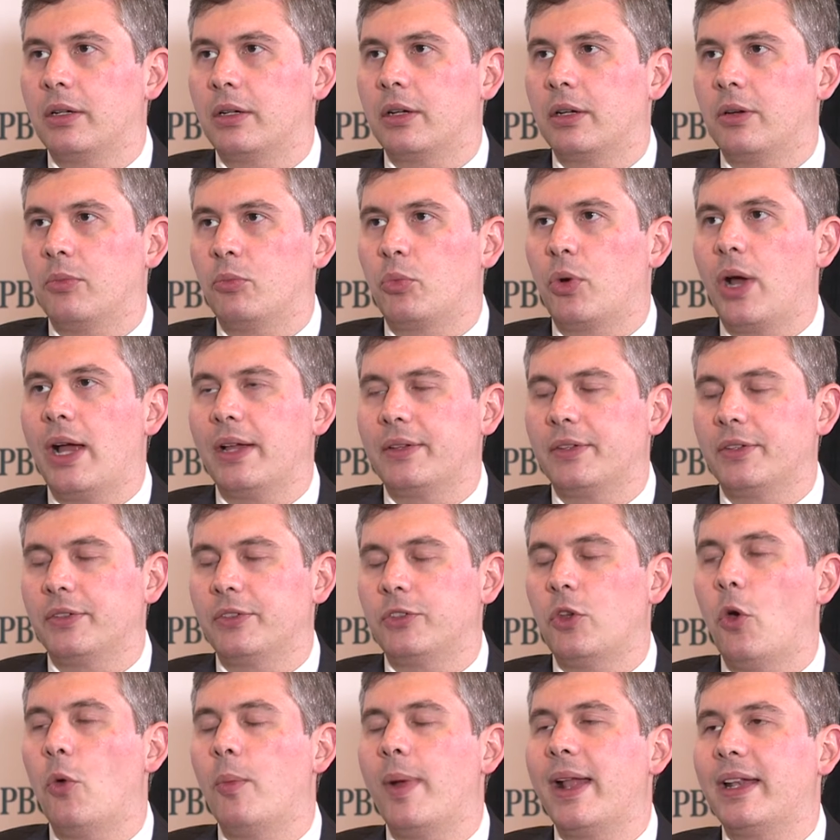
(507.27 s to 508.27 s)
comprises
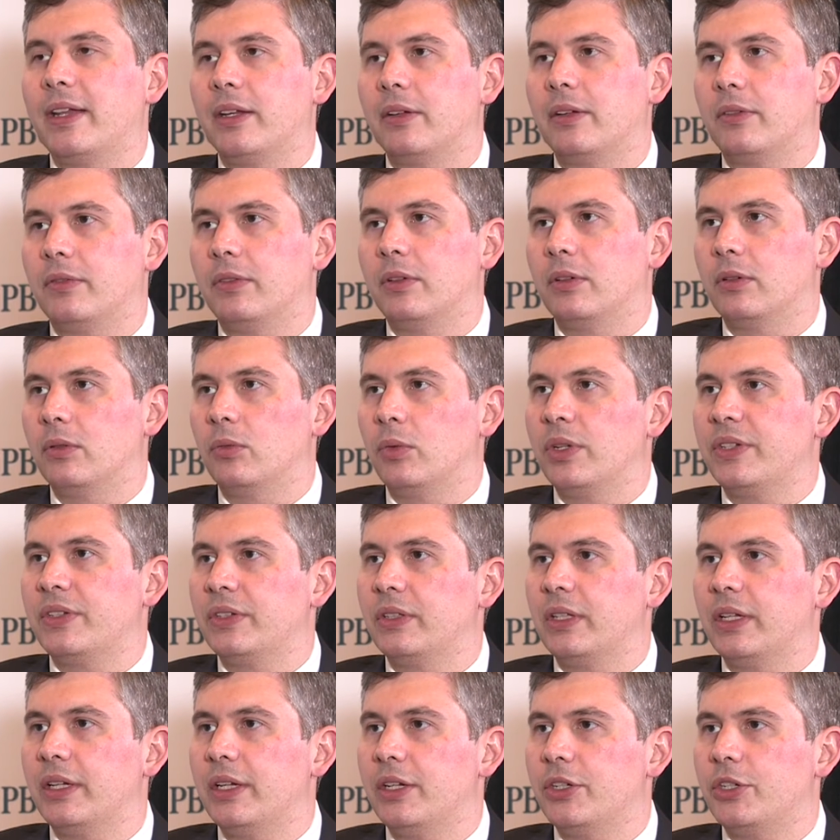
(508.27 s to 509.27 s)
so many of the
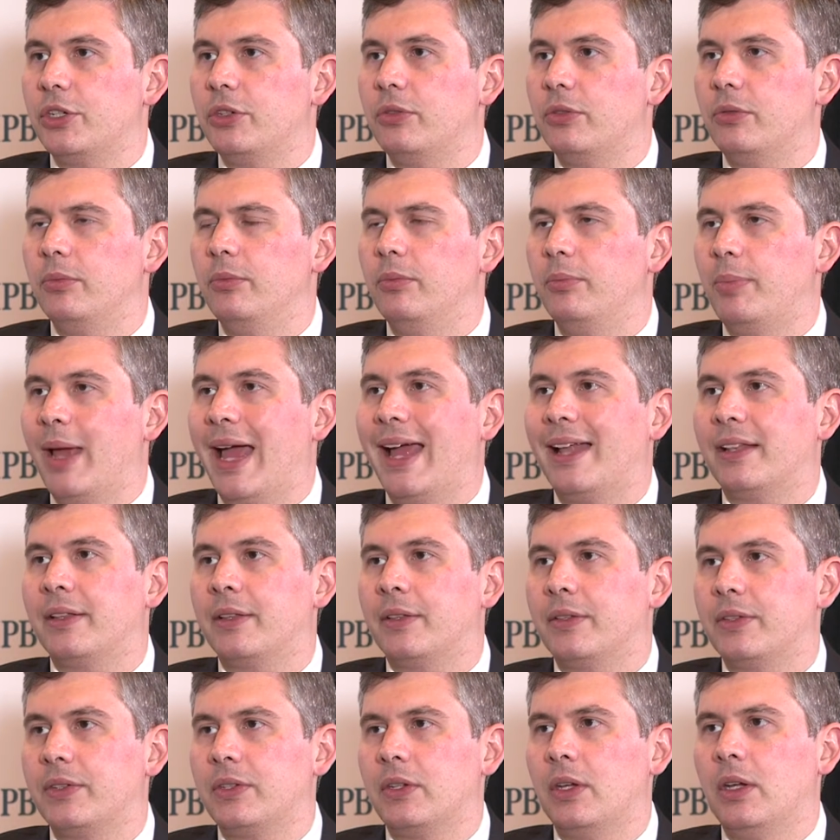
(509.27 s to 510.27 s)
recently issued
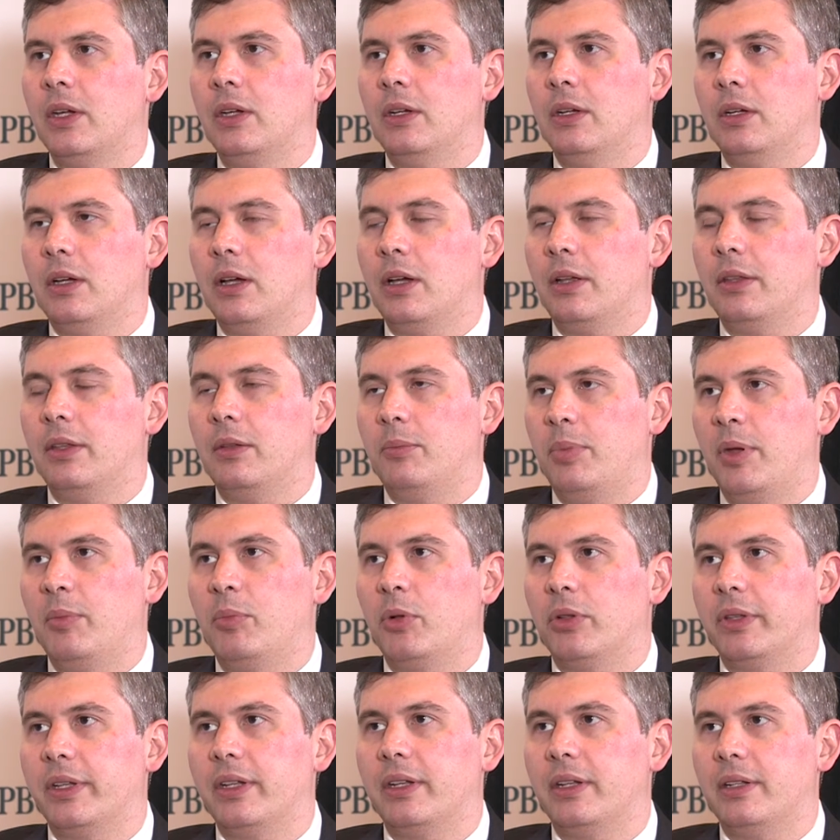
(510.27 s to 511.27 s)
patents that
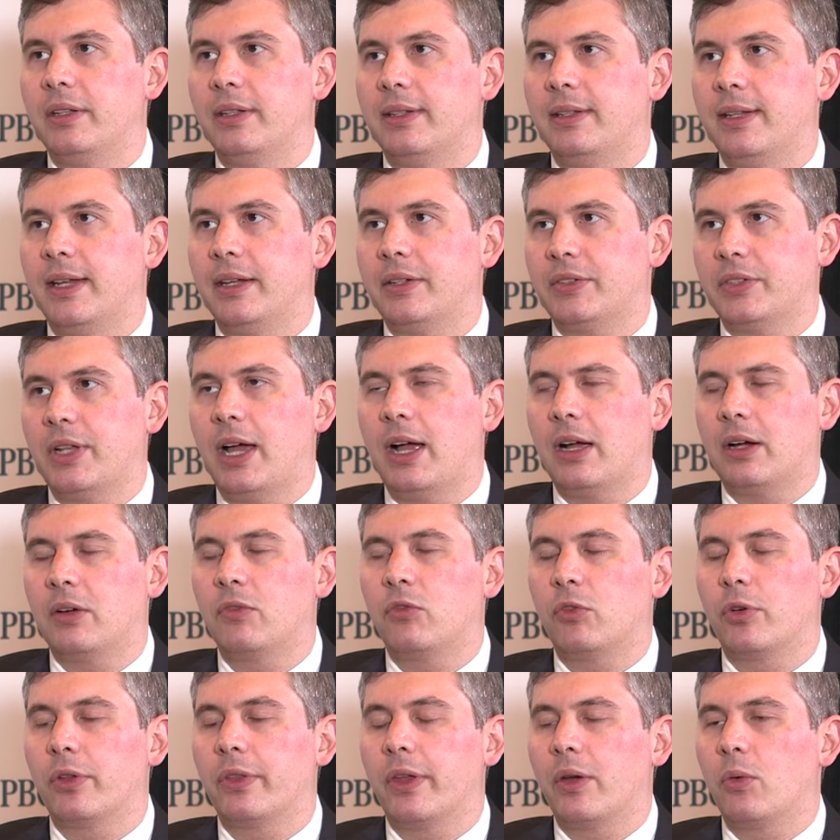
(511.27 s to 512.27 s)
people needed to take stock
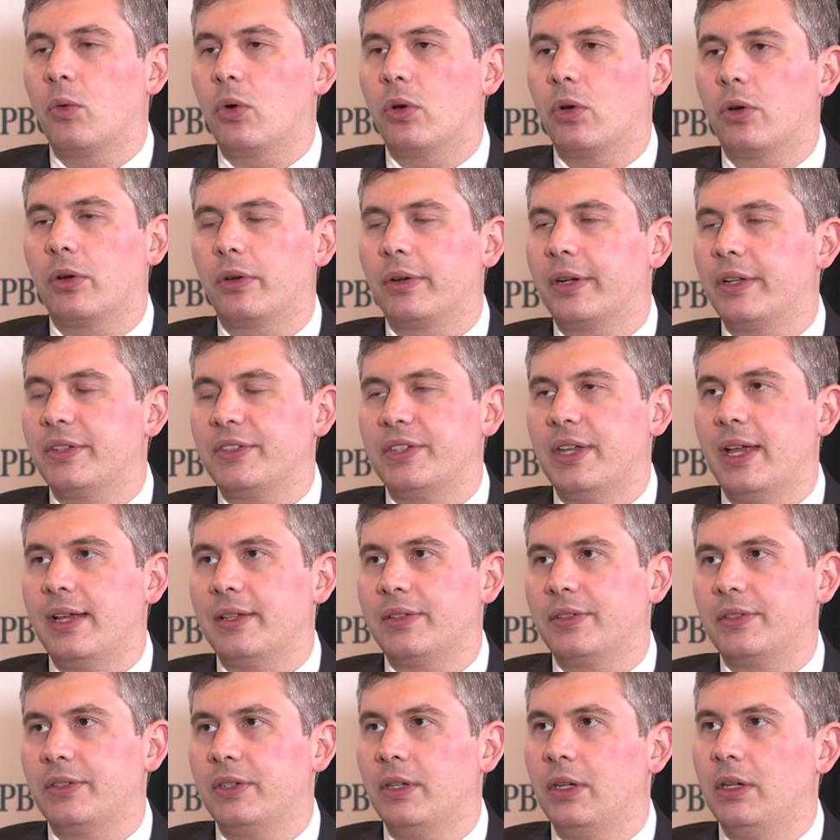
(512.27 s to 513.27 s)
of where they were and
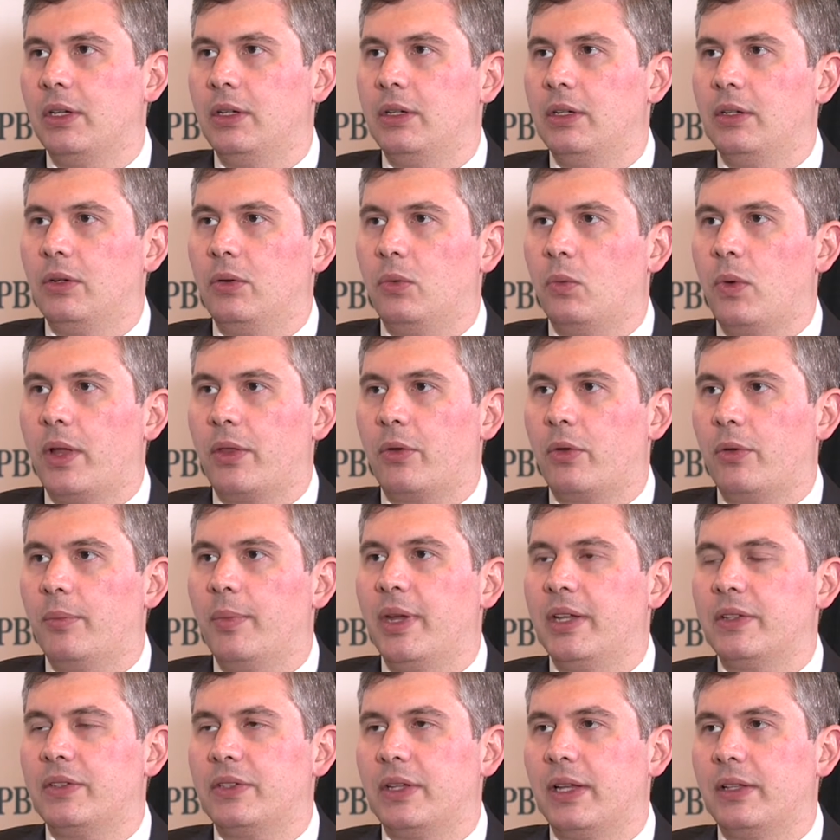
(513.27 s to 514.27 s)
assess whether it
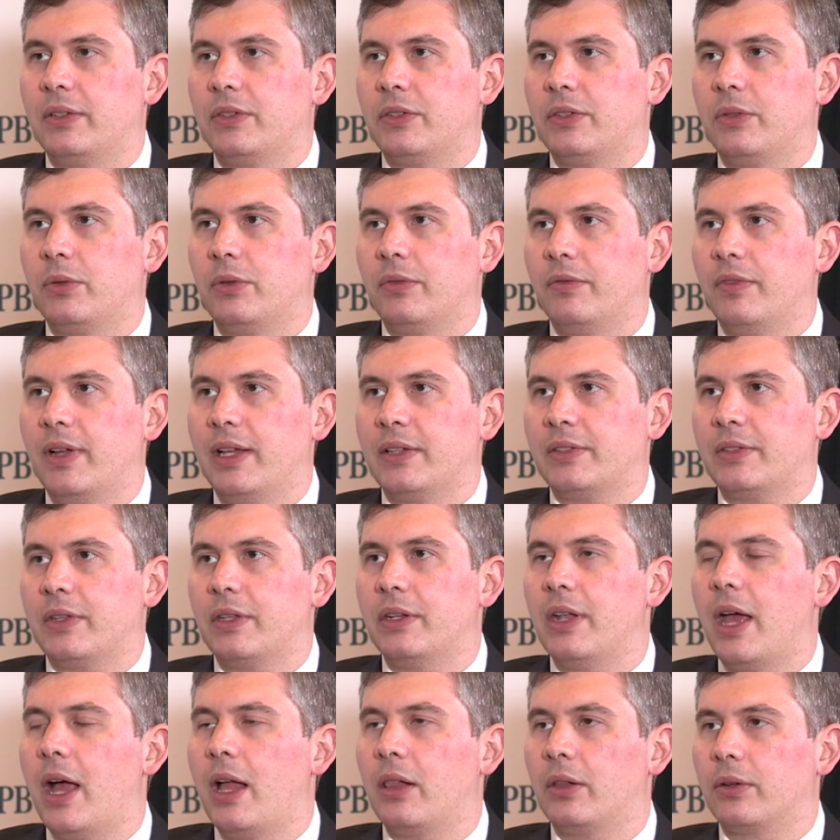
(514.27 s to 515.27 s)
made sense to invest
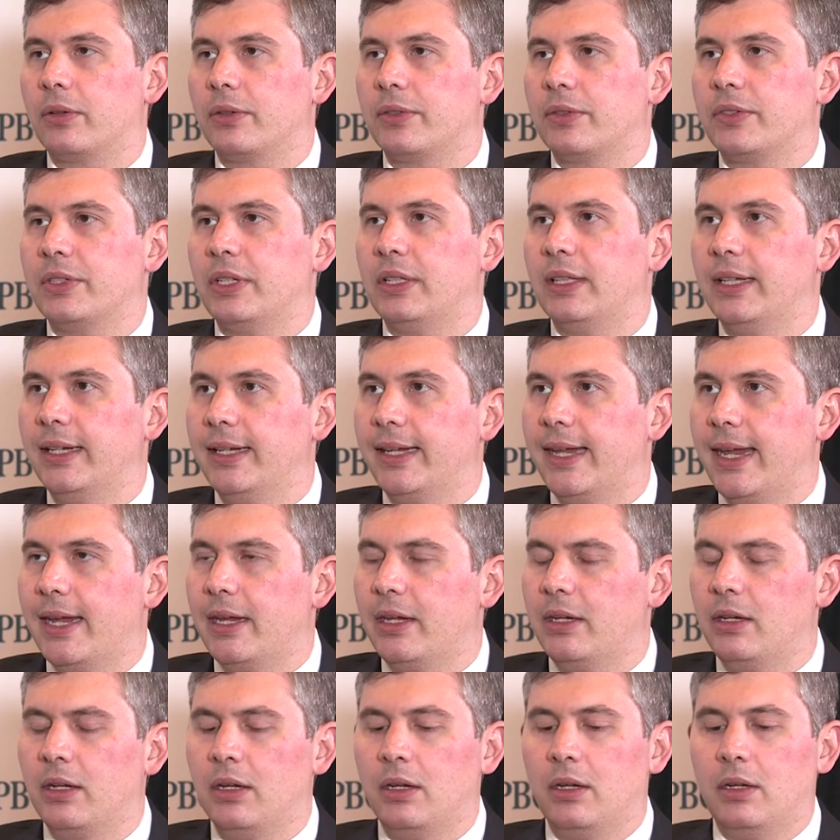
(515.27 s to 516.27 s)
the dollars to
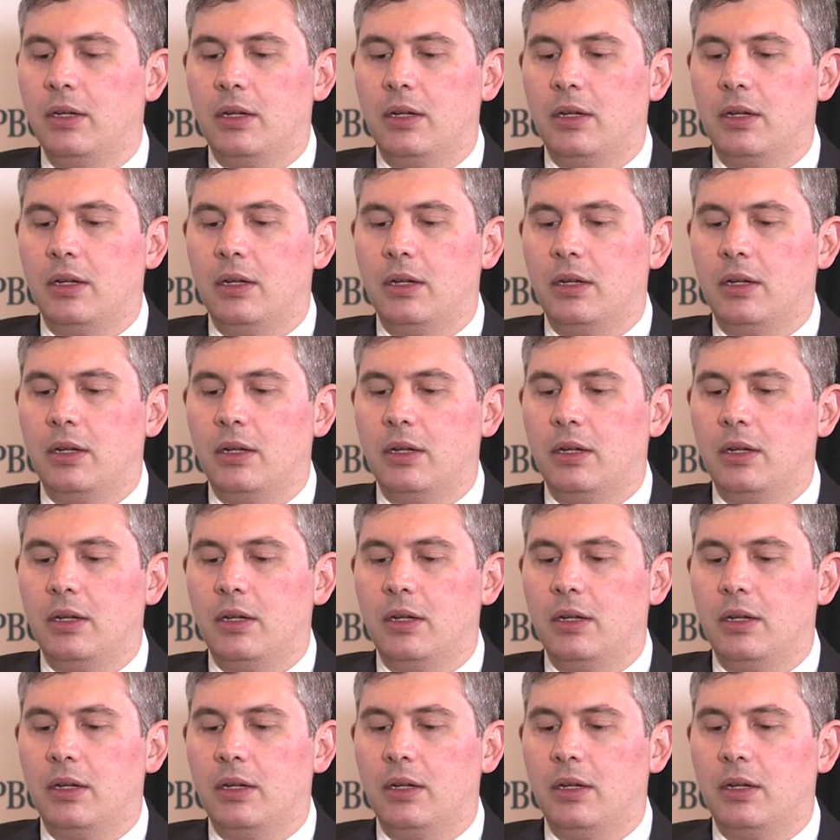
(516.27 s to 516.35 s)
litigate.